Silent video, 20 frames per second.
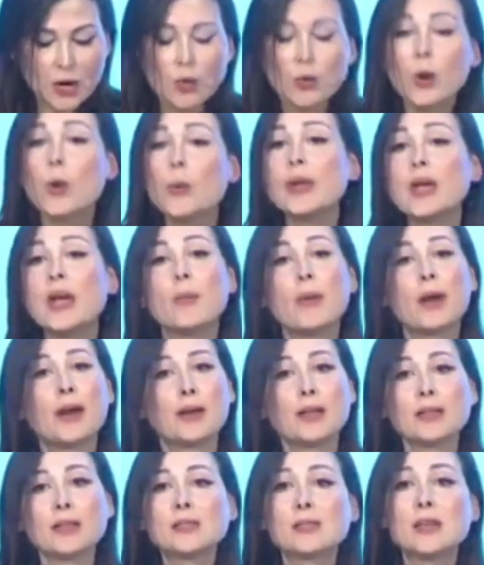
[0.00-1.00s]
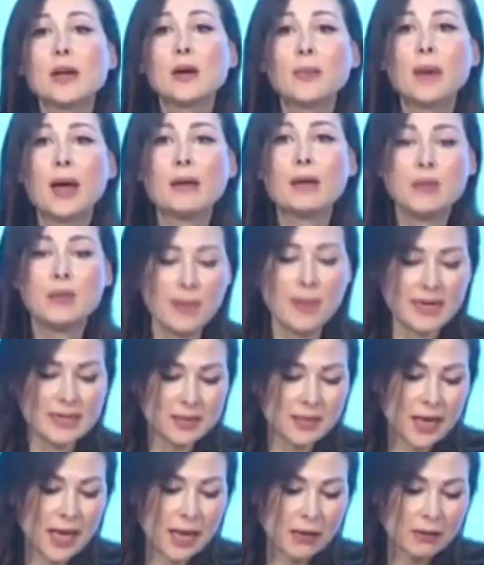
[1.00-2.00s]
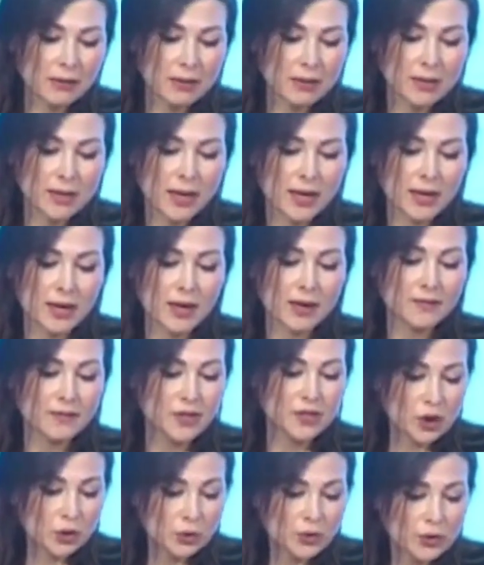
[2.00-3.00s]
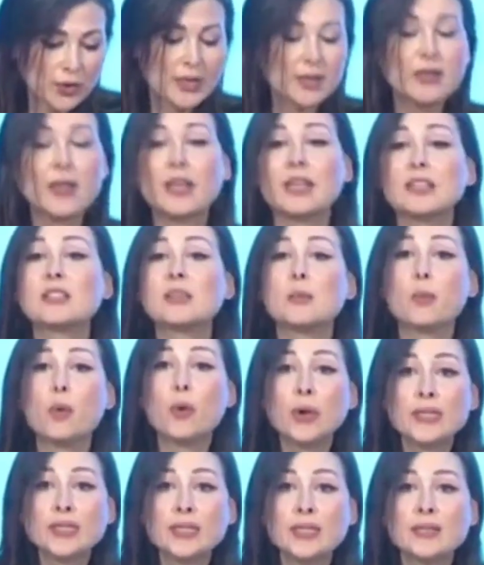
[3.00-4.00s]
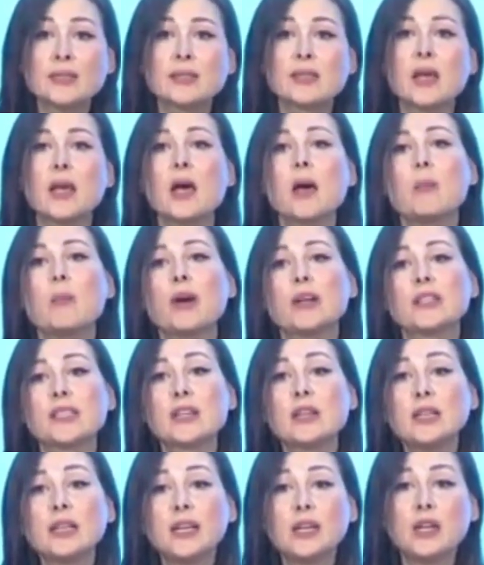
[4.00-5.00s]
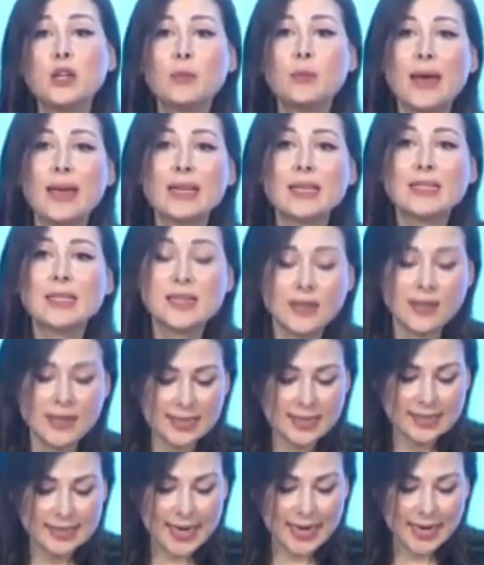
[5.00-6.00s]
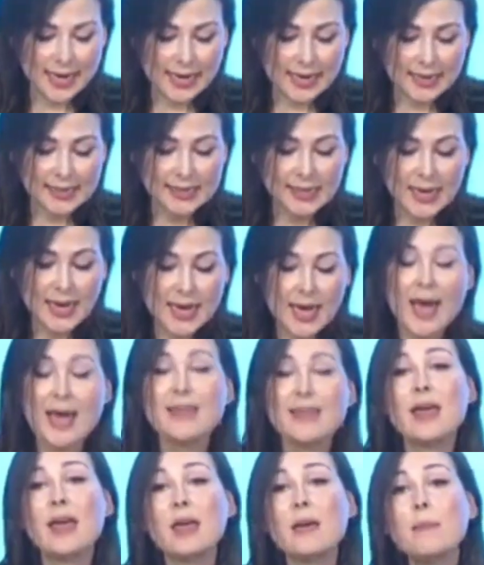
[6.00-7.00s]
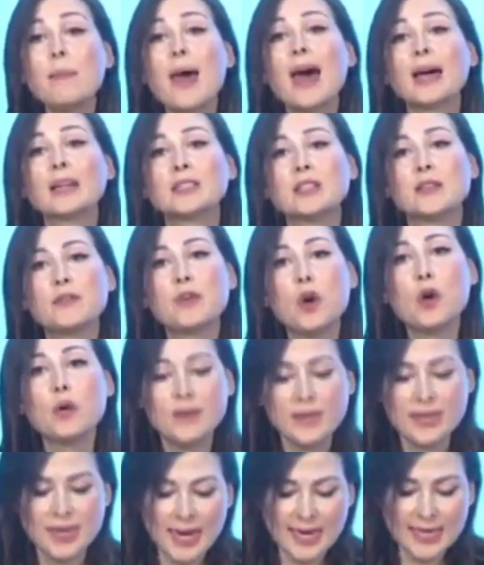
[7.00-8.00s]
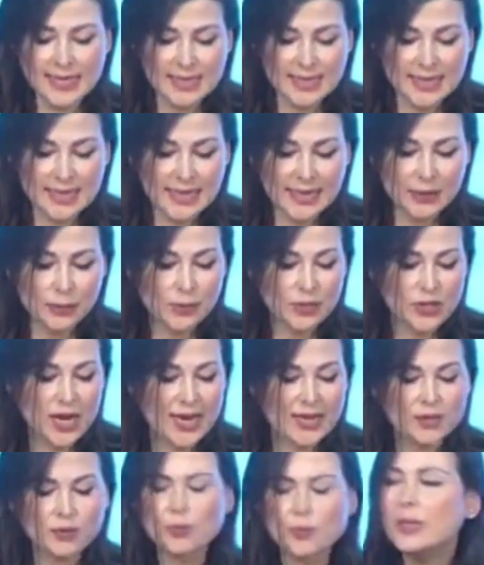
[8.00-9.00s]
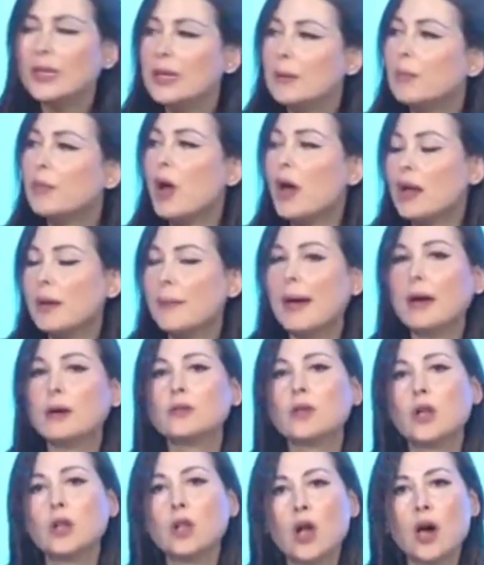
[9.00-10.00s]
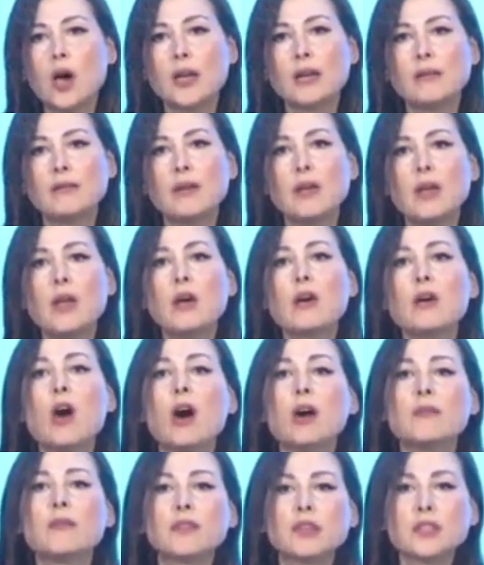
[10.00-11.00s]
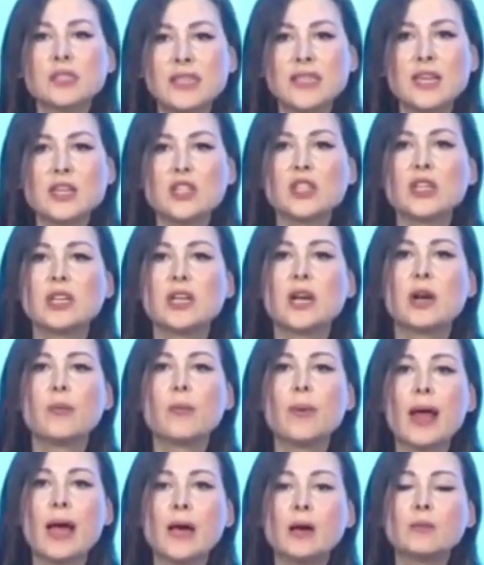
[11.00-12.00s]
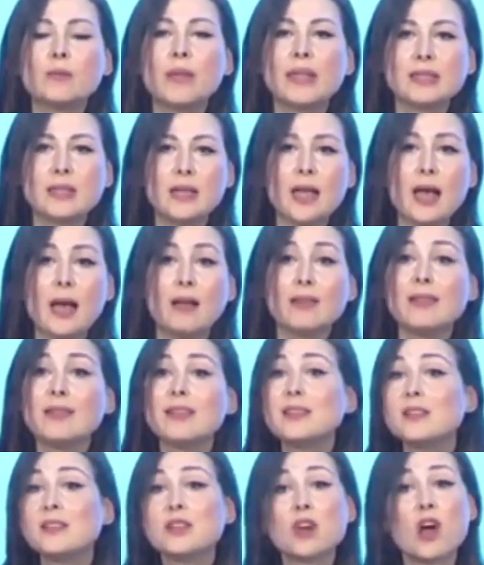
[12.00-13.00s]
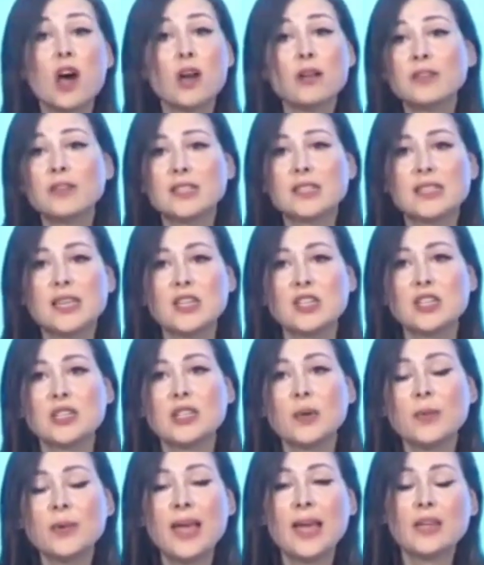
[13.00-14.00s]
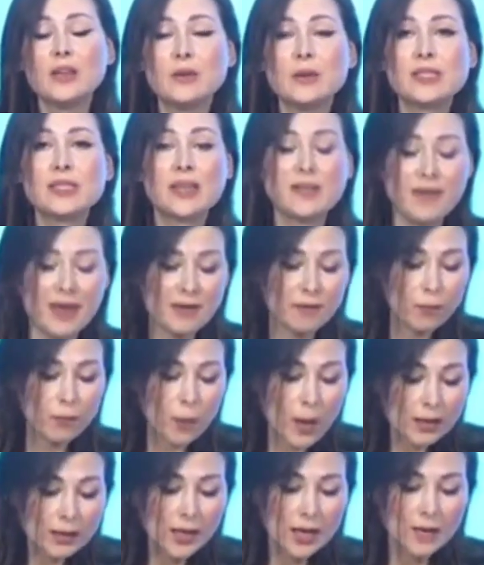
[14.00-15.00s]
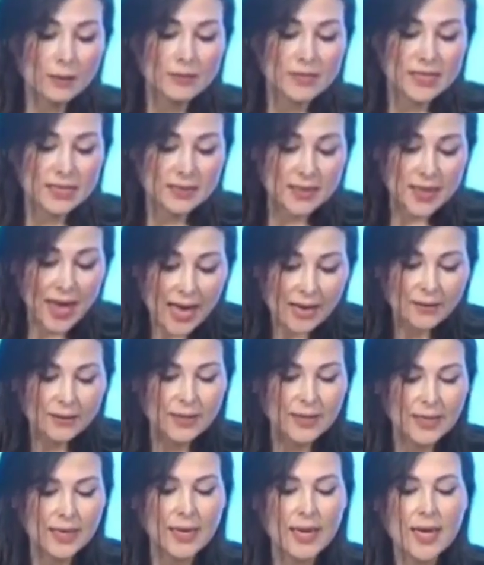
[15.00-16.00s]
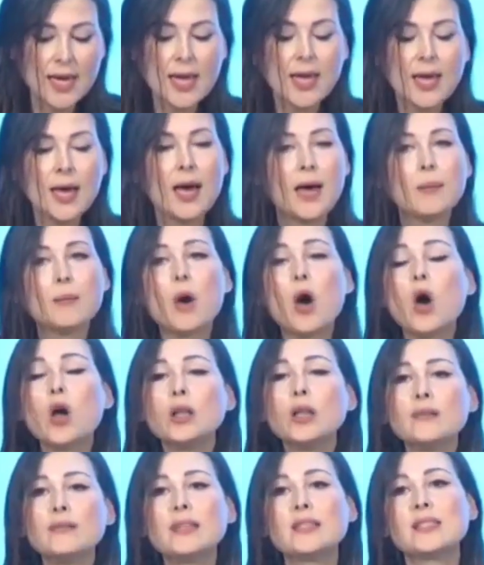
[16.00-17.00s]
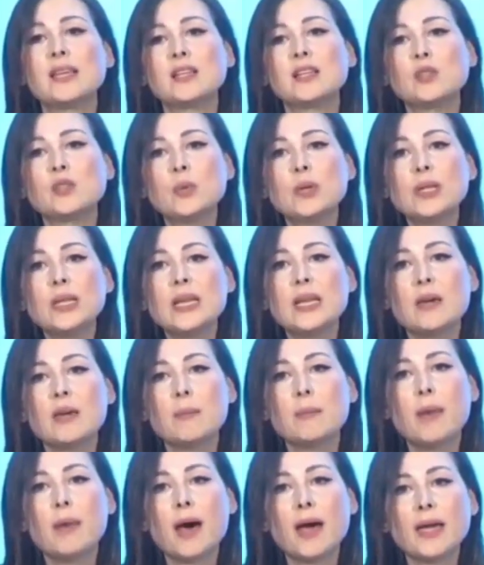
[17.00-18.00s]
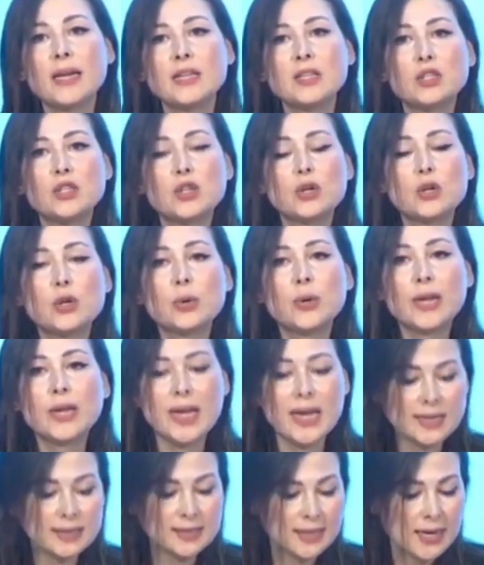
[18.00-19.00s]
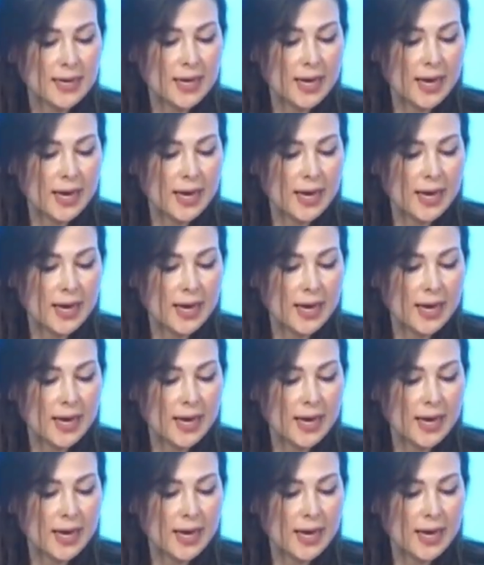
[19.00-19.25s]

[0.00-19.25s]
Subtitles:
Growing awareness around the mental health of children, its importance, particularly in humanitarian settings, and the impact of COVID-19, which has really brought about a lot of conversation around mental health. And this is a conversation that we at UNICEF have welcomed entirely. All of this has really combined to create